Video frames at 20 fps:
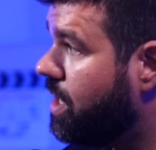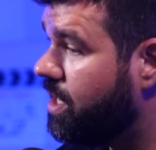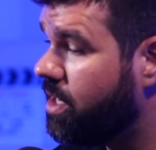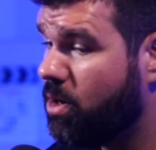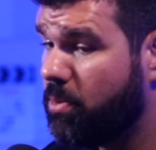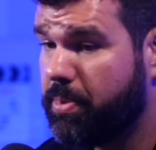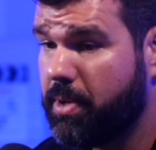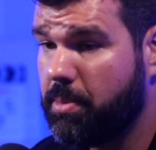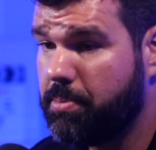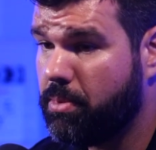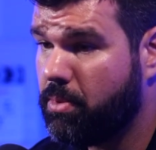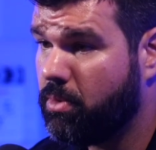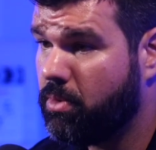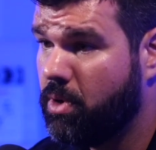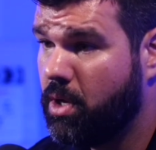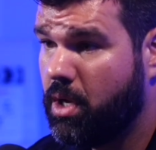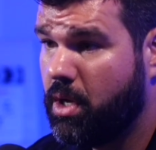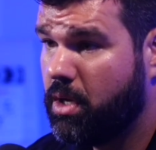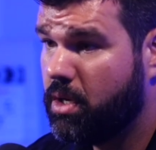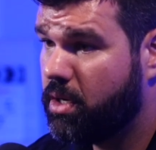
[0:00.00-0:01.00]
yeah. I know
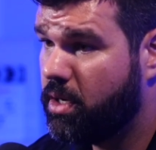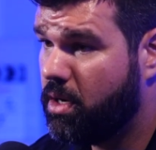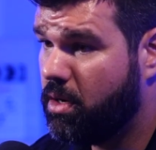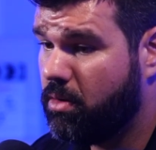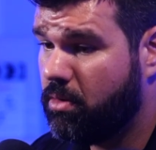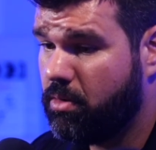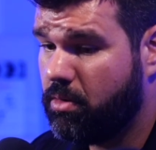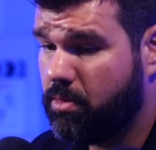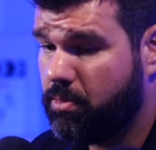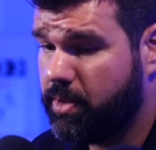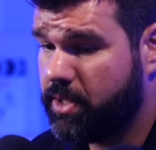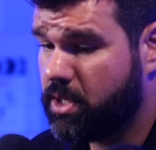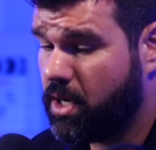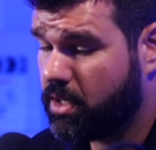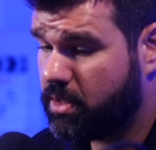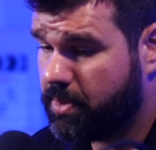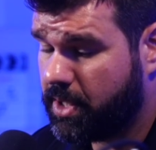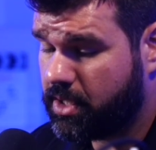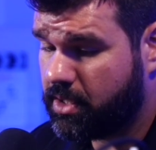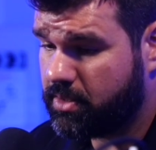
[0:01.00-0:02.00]
people, you know, we
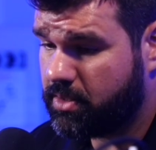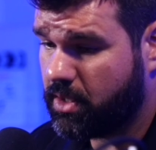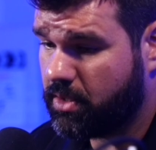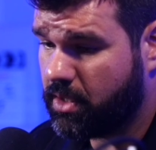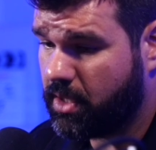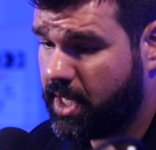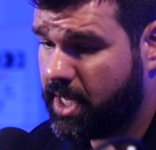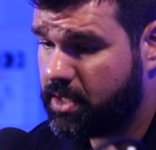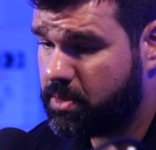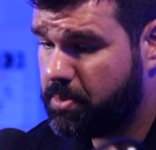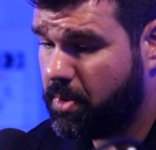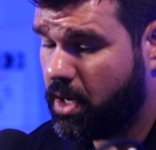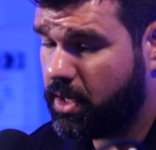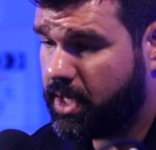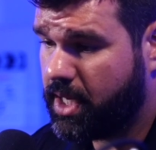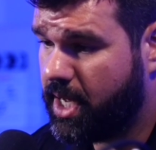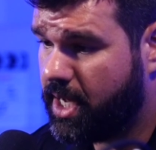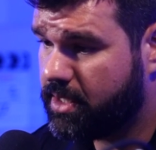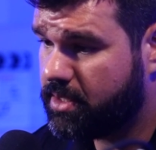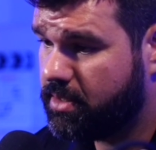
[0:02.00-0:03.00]
talked about this on the last
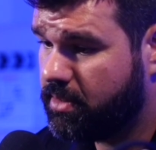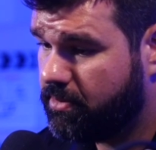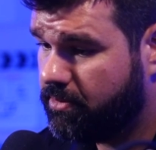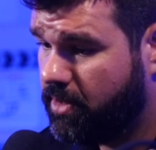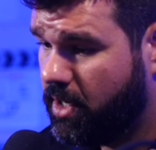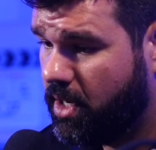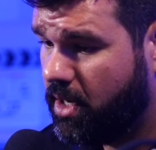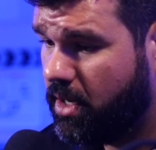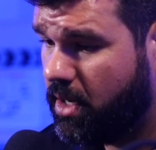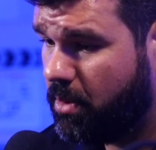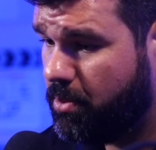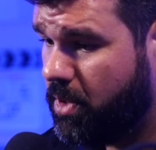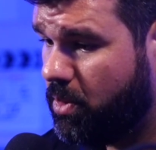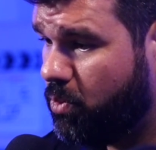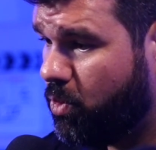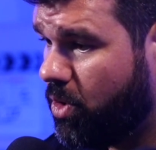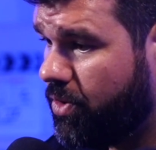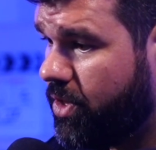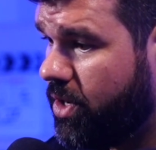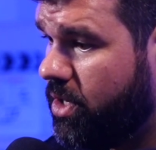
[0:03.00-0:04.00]
podcast of, I
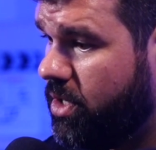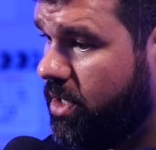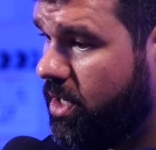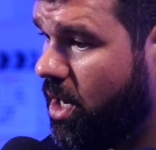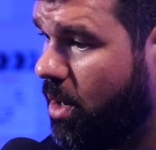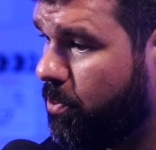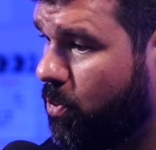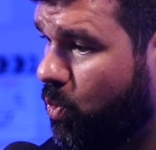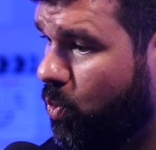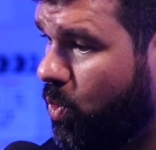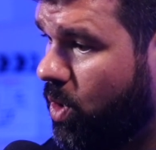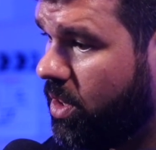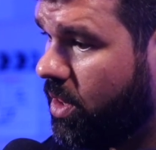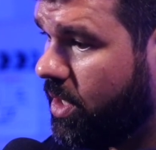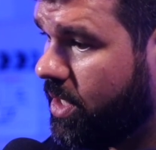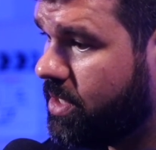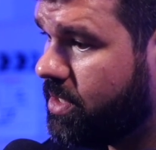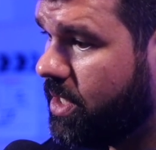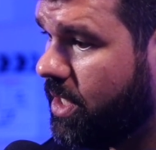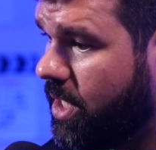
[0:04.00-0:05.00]
mean, we're the number one
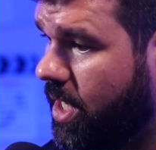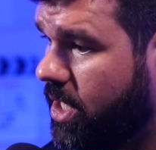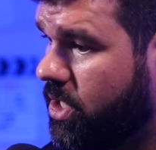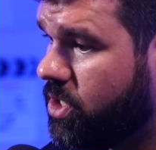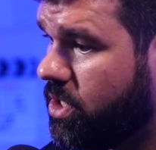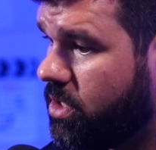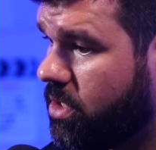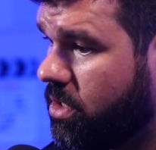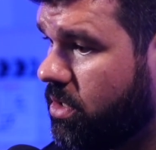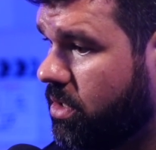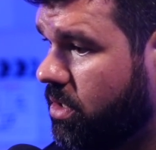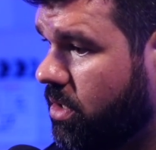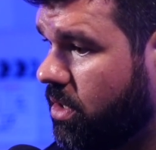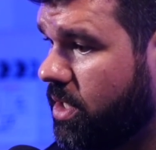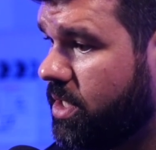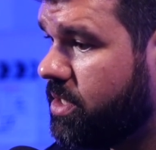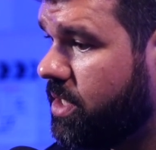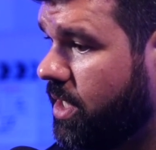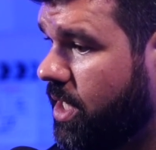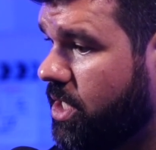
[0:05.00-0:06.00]
listing agent
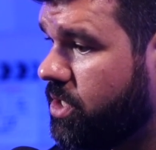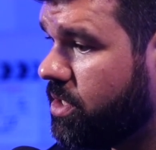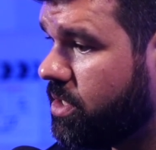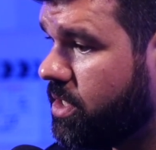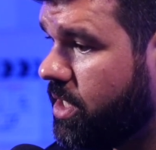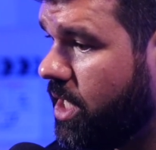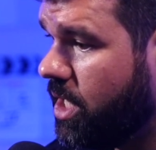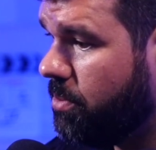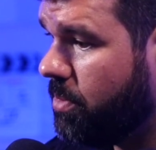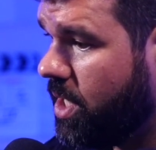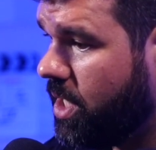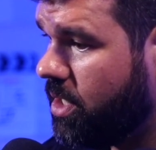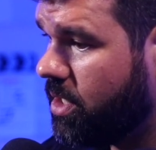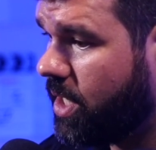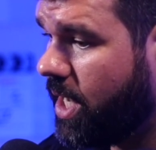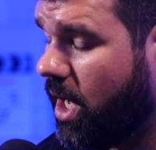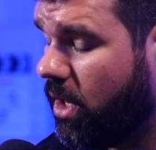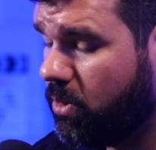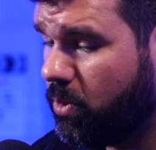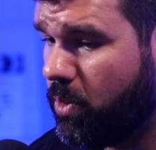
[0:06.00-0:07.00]
listing agent team in
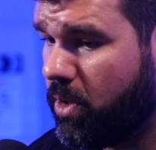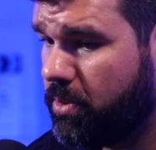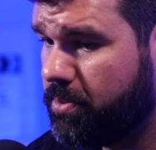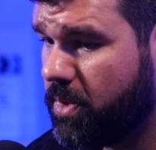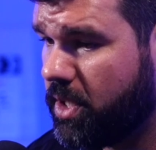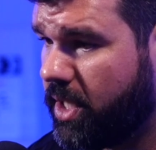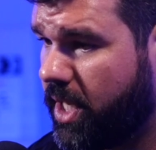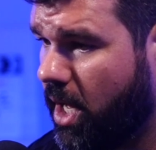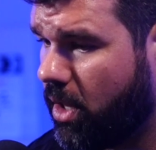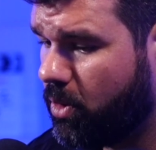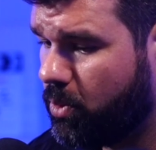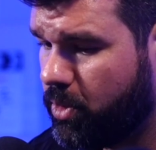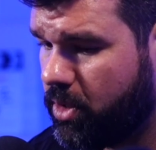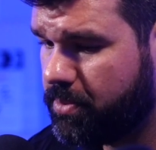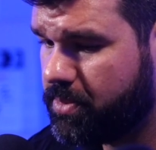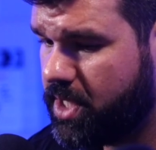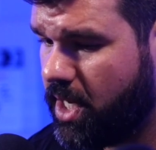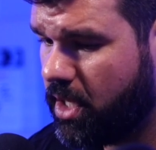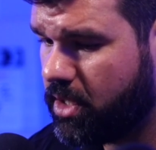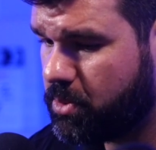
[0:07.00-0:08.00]
Keller Williams, Keller
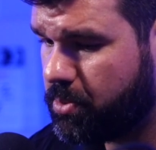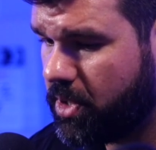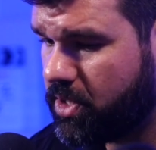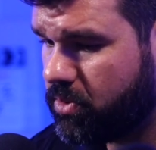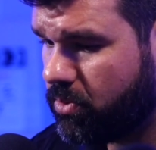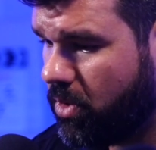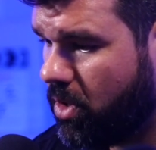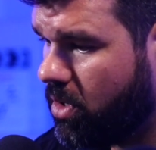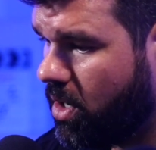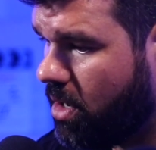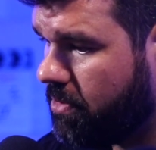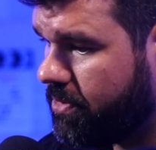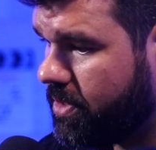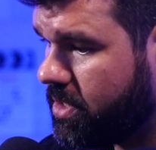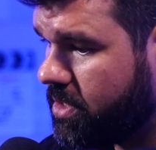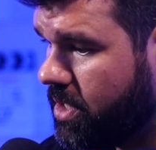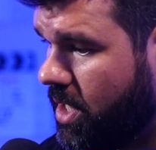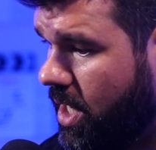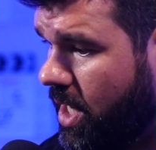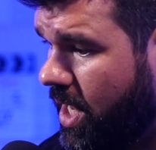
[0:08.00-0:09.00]
Williams Dallas Preston Road
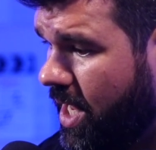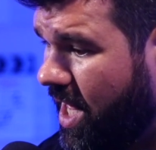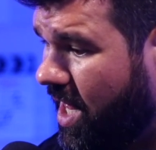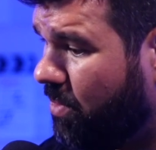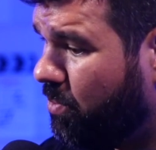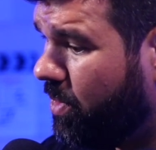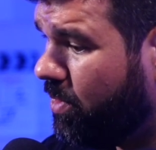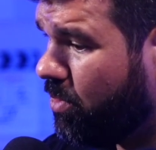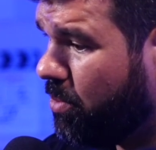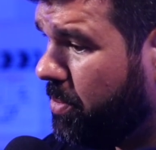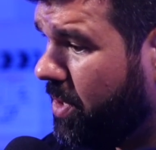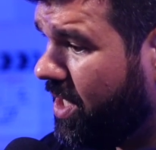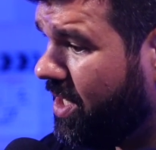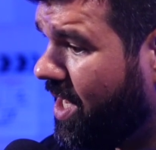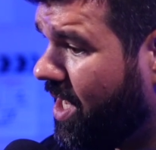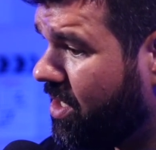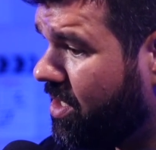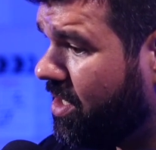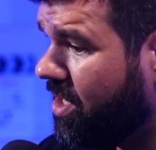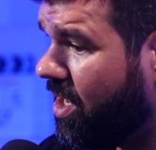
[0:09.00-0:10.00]
office, and we were
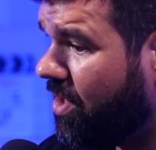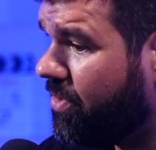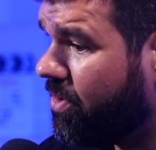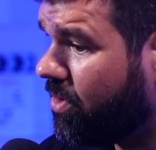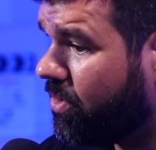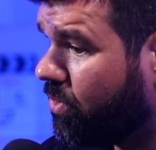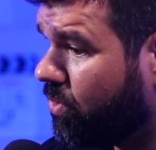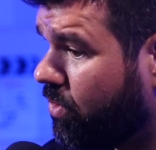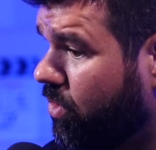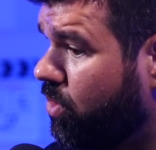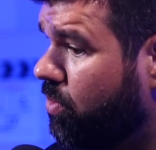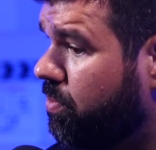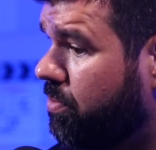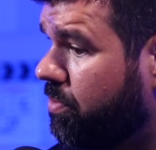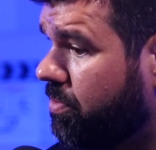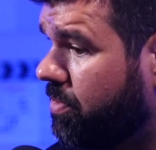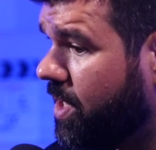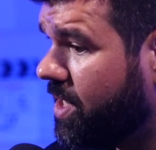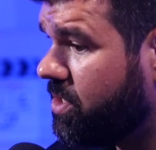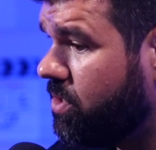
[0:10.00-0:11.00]
beating out another group
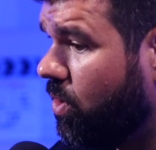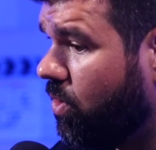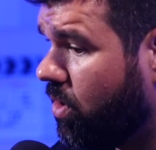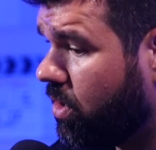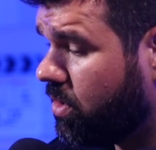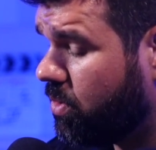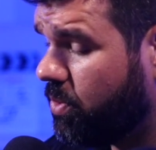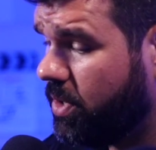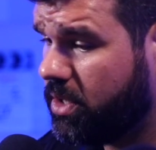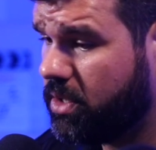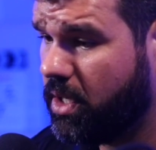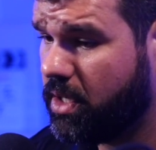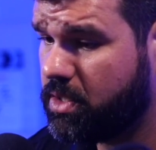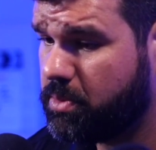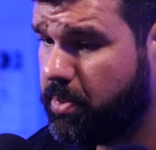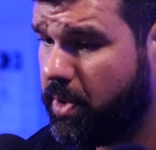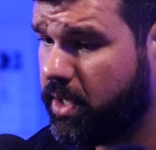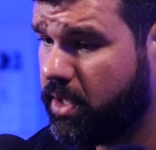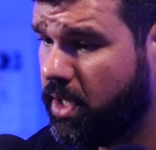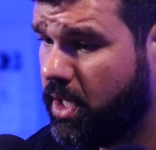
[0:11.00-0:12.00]
that's no longer with
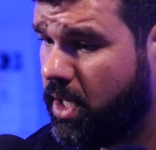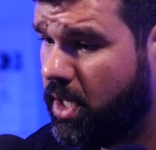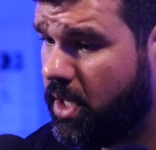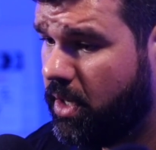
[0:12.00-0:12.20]
us, but